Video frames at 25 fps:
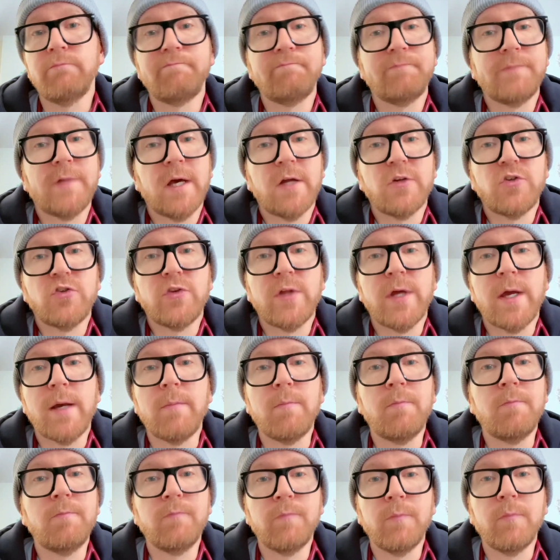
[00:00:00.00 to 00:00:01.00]
touch
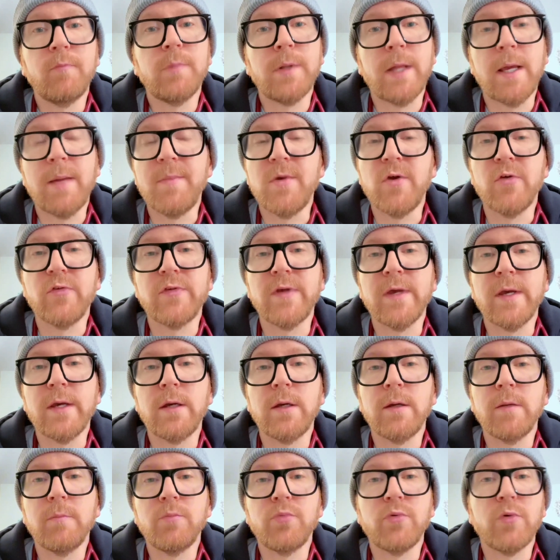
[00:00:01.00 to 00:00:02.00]
them, play music,
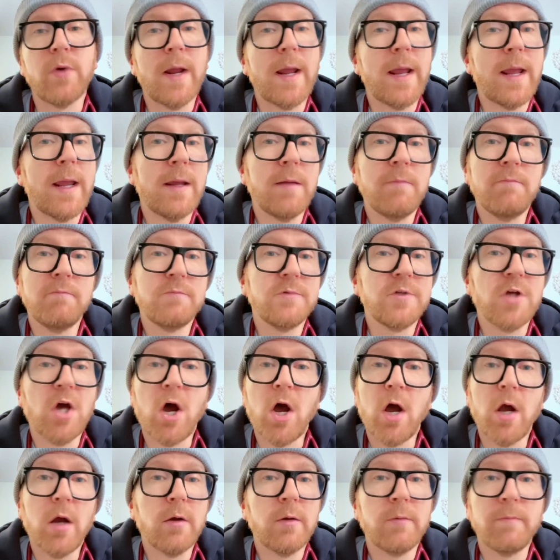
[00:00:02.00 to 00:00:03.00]
pray,
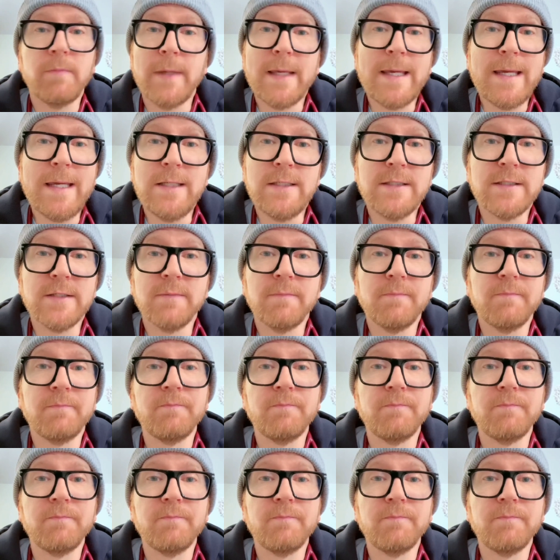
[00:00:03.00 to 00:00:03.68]
talk, eat.